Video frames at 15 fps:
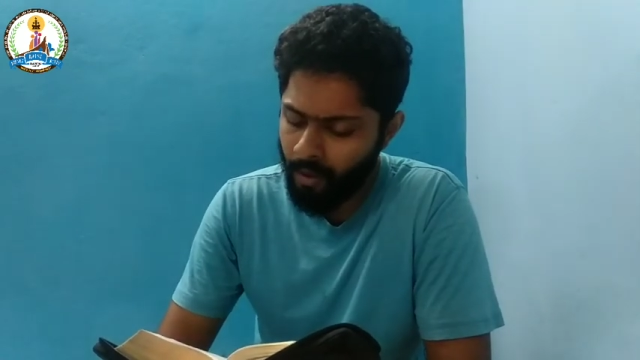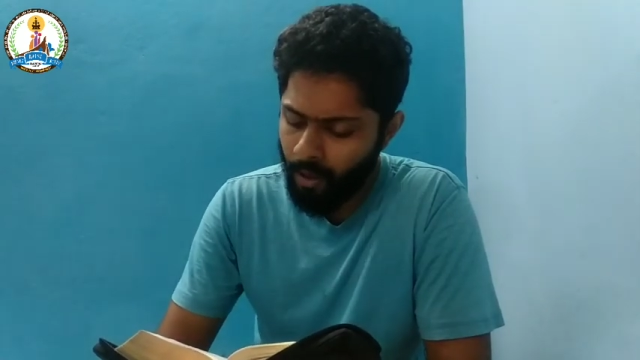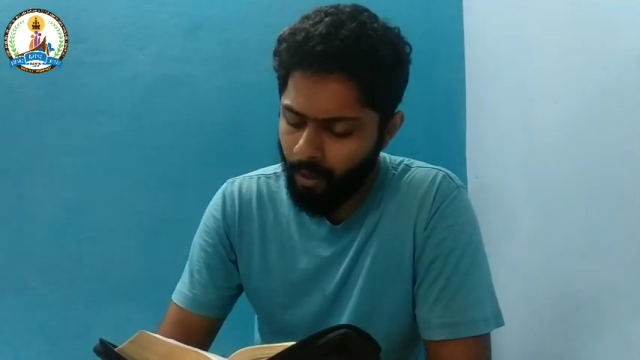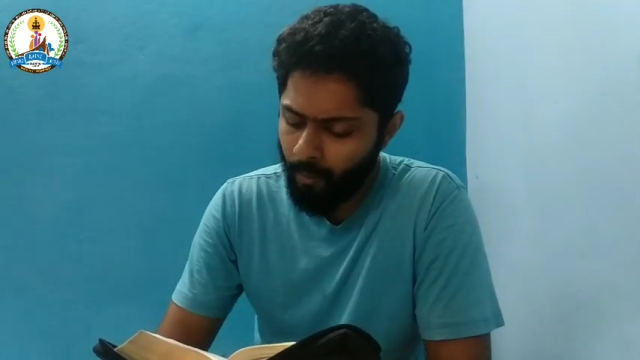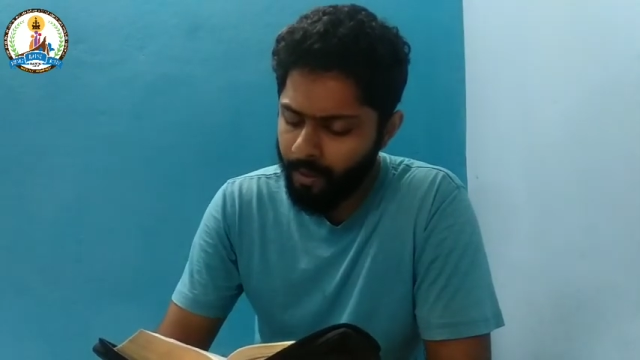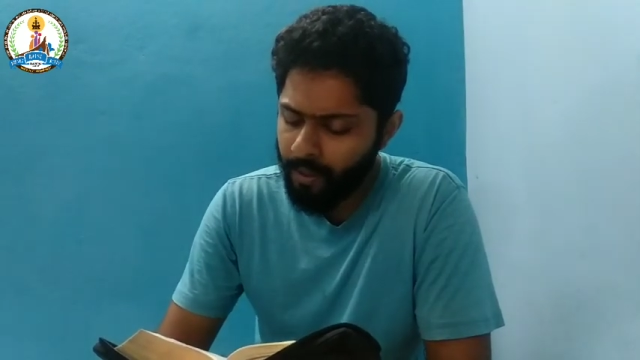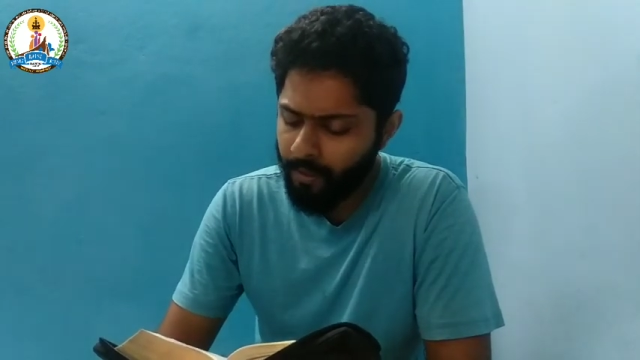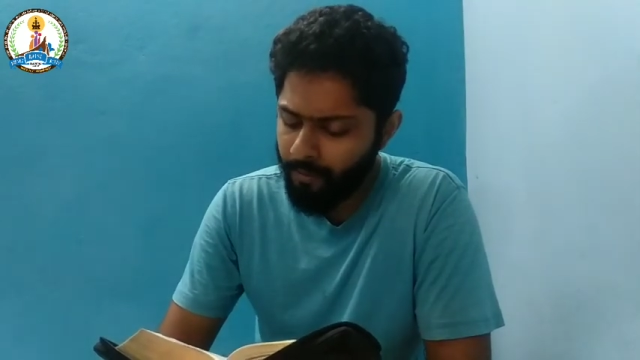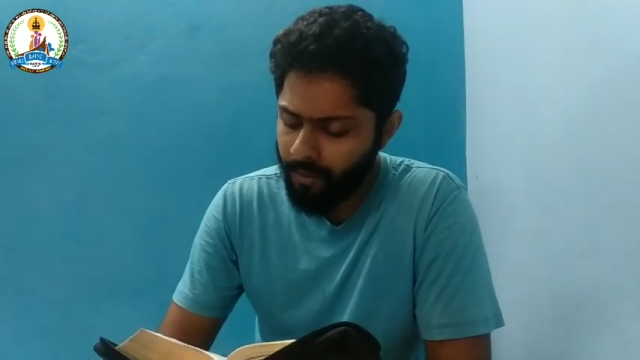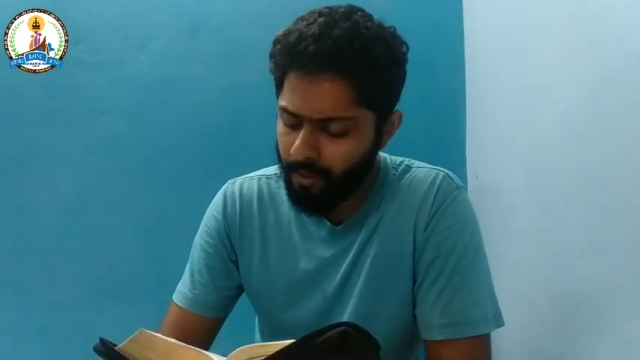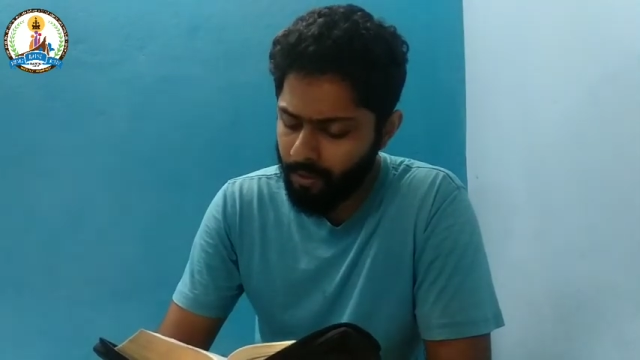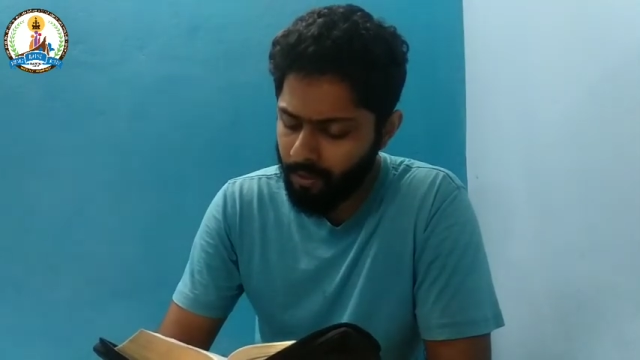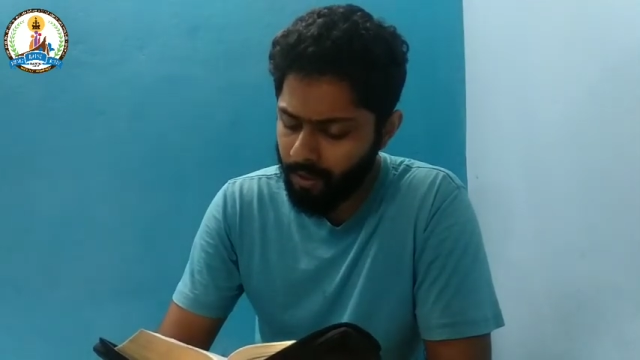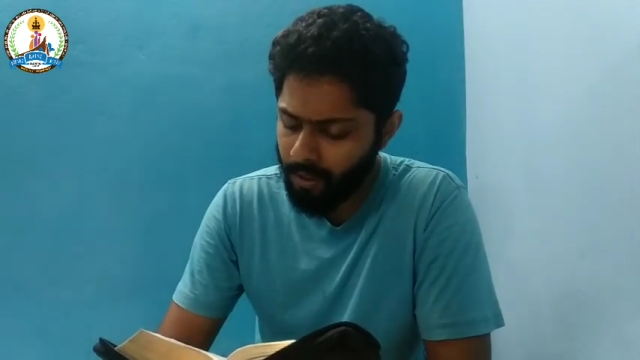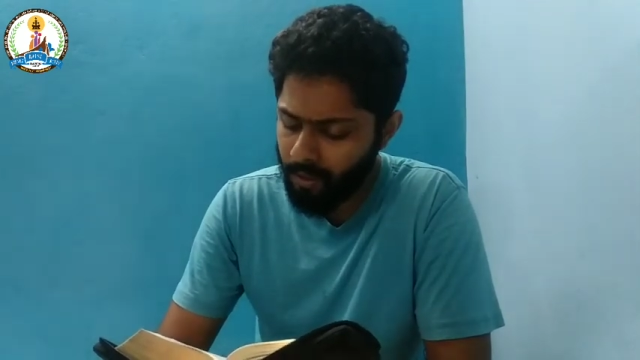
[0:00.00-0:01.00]
When the
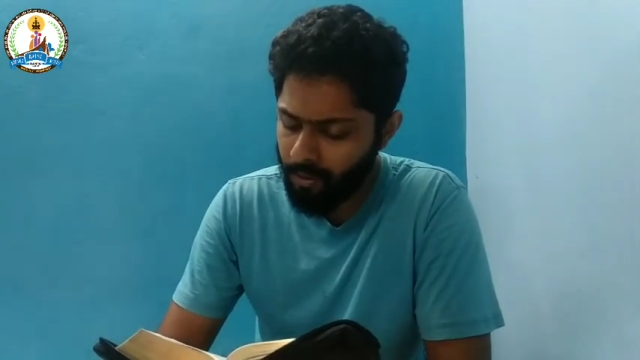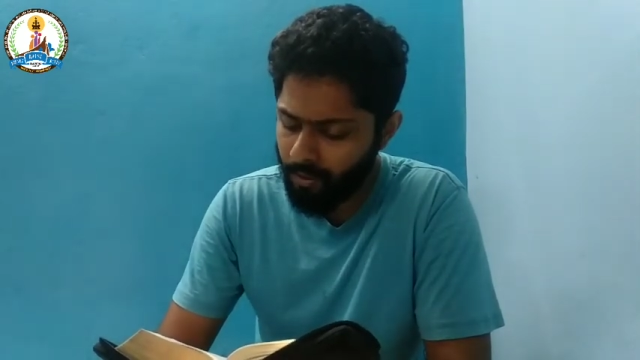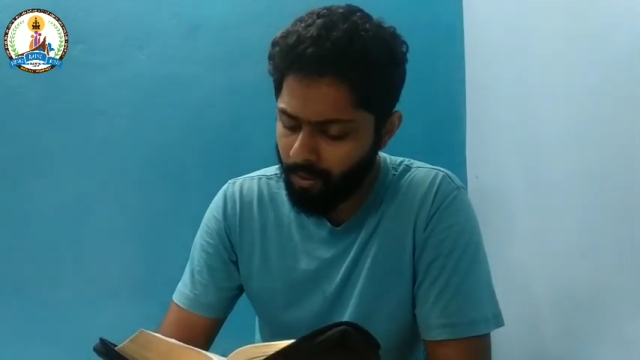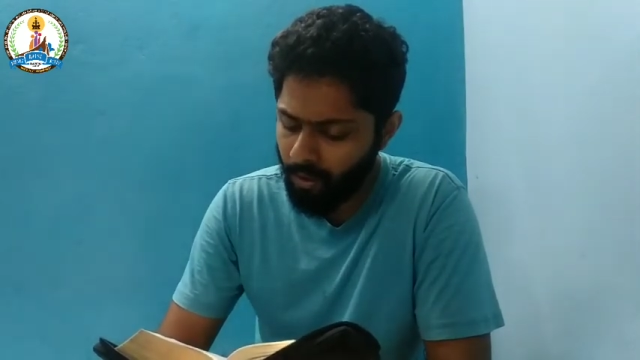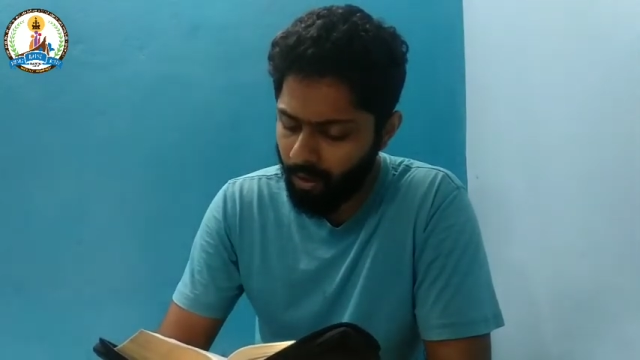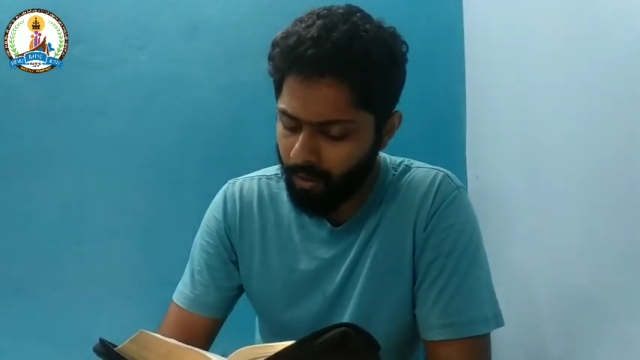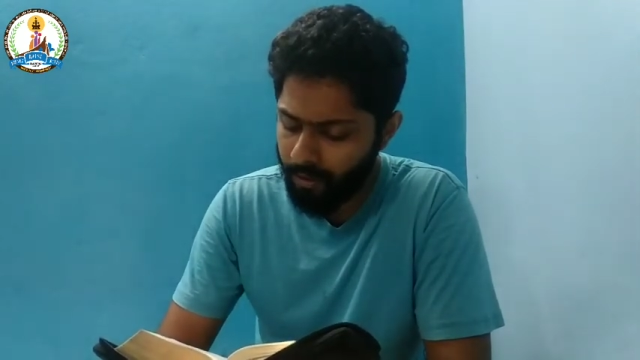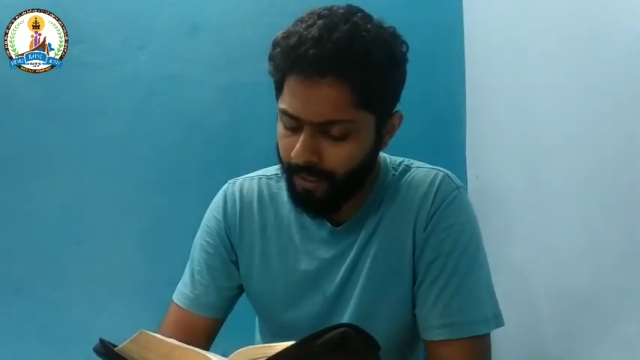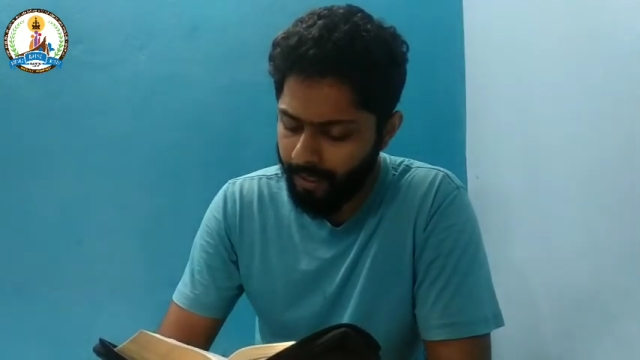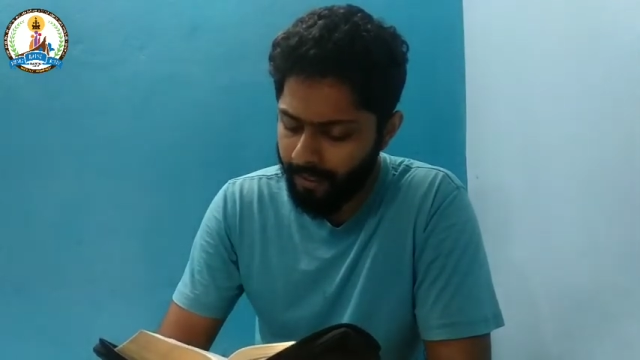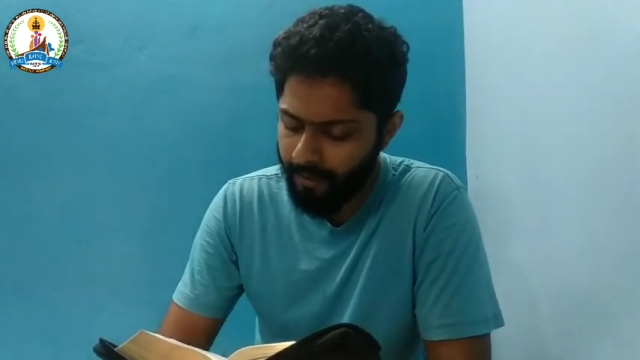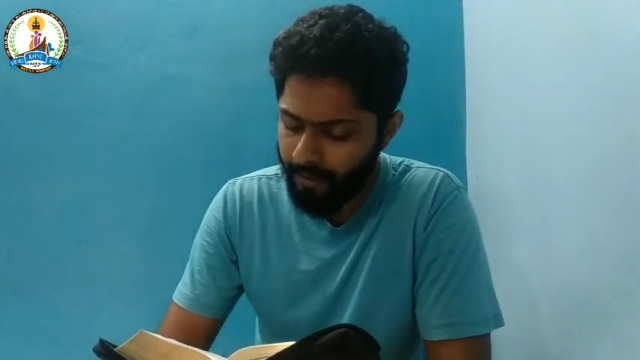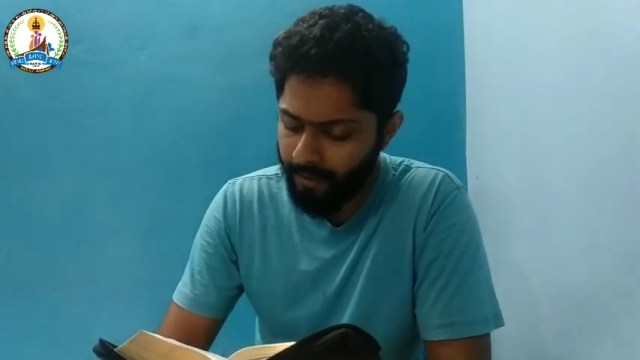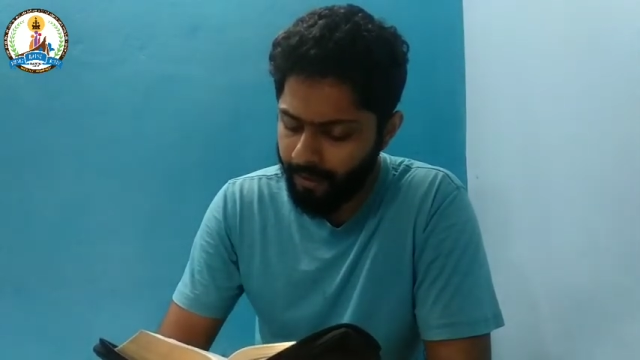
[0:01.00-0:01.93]
Philistines saw that